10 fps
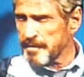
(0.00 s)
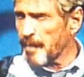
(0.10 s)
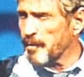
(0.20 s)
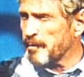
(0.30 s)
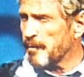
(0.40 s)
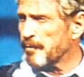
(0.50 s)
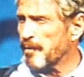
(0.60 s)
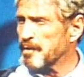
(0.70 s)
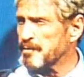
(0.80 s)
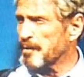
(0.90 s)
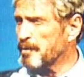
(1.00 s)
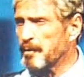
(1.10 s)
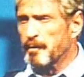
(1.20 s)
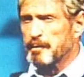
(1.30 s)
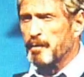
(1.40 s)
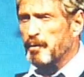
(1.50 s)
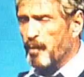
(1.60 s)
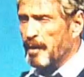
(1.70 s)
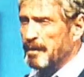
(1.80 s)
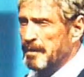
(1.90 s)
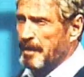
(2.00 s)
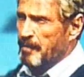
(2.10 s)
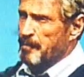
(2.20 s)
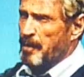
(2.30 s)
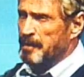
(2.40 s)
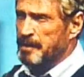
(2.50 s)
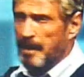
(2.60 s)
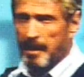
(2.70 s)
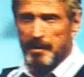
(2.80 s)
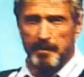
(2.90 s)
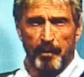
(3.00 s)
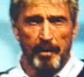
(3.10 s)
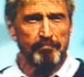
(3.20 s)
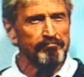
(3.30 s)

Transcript: someone from the first row who would be willing to come up on stage for